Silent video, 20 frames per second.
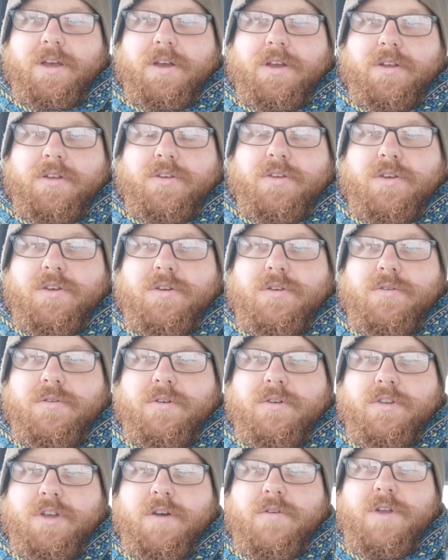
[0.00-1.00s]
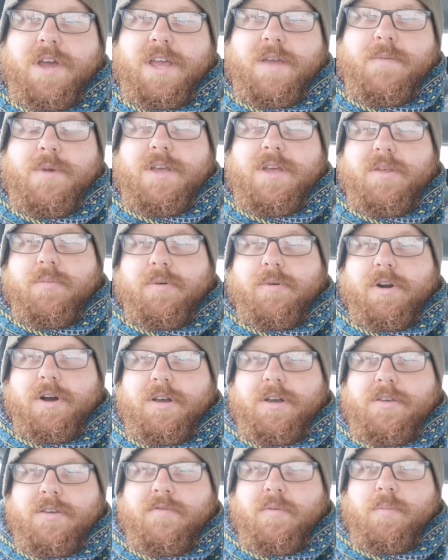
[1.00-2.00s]
to donate me the
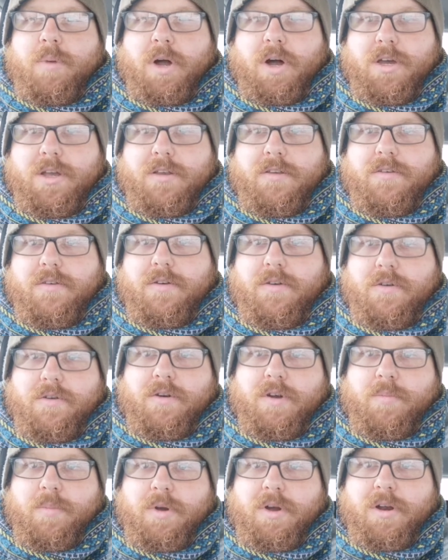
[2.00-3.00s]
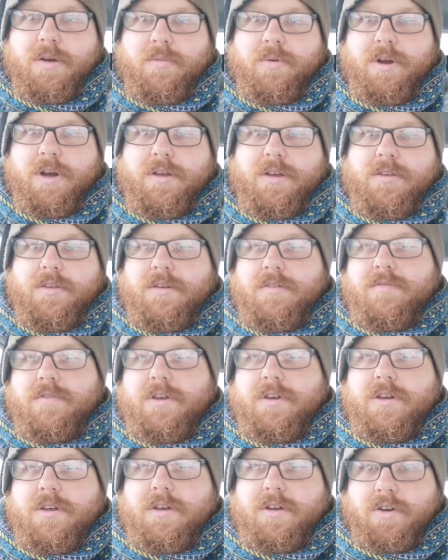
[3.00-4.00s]
price of a pint or a price of
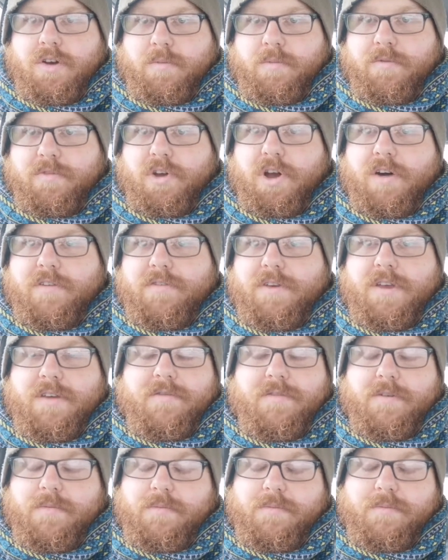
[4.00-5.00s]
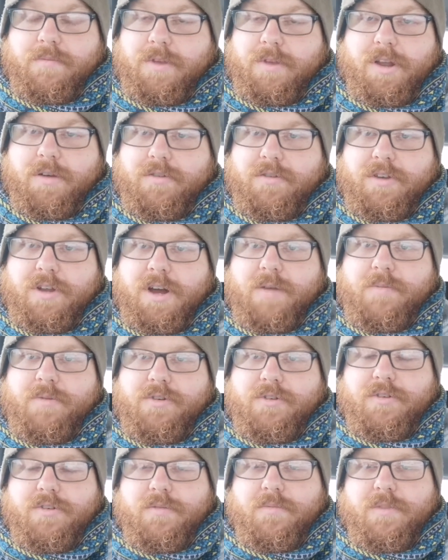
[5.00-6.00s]
a cup of coffee from
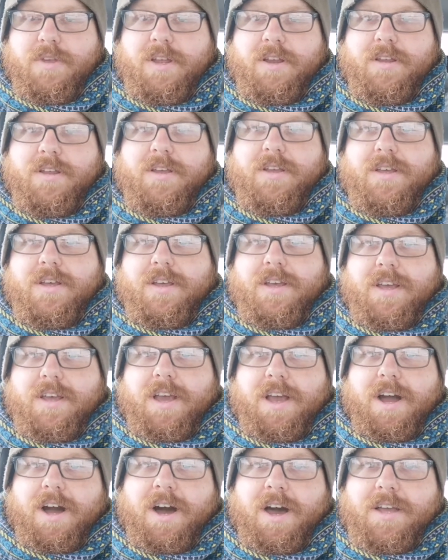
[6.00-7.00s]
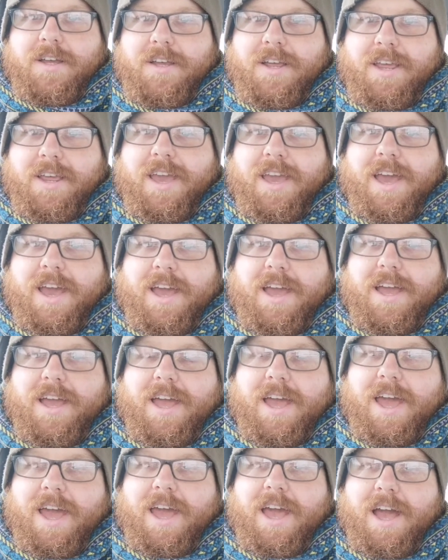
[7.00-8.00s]
Starbucks or something, I can get
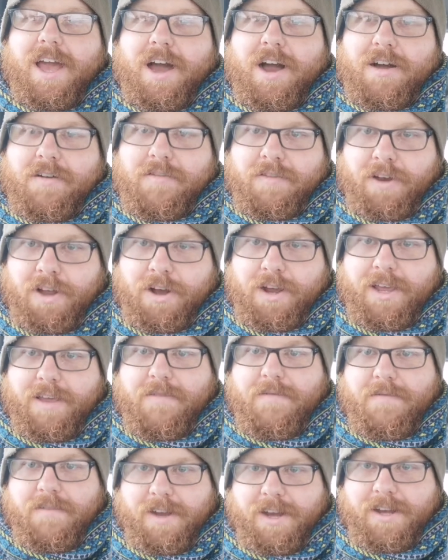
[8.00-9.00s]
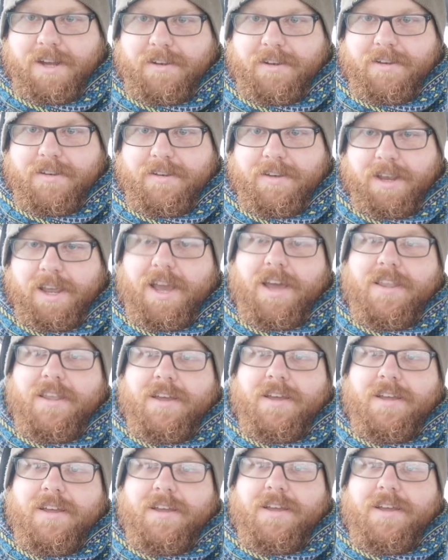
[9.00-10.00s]
a vlogging van
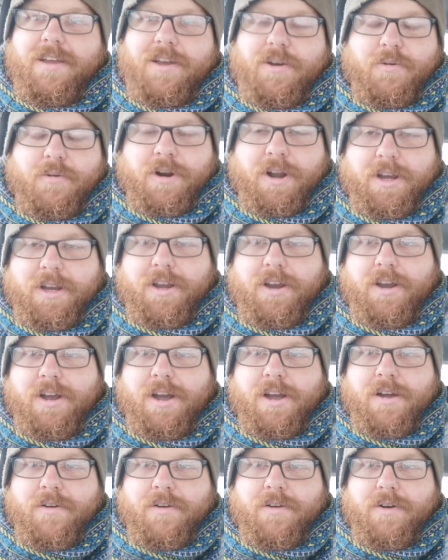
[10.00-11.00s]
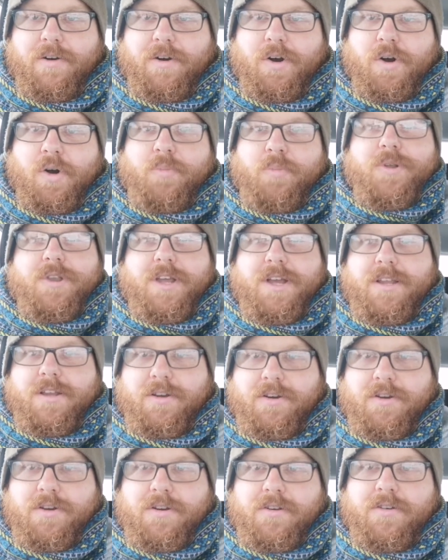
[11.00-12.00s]
together where I can go up and down the
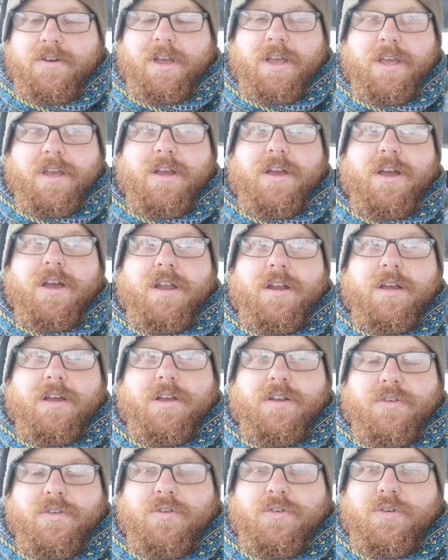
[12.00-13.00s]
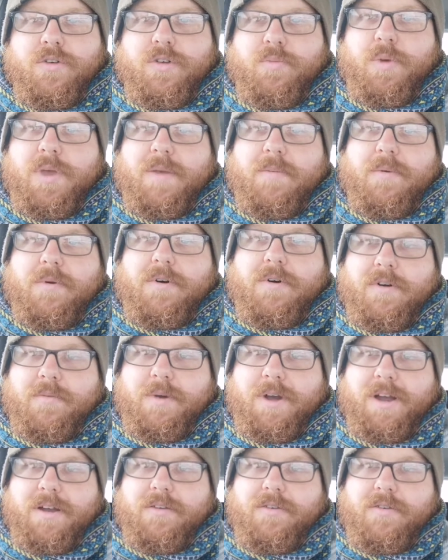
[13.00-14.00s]
country and I can talk to people
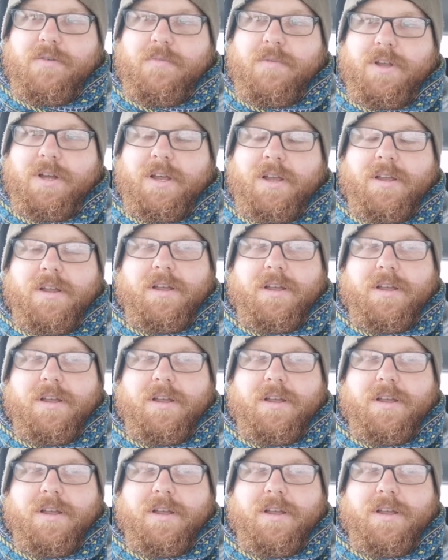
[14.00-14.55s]
about some like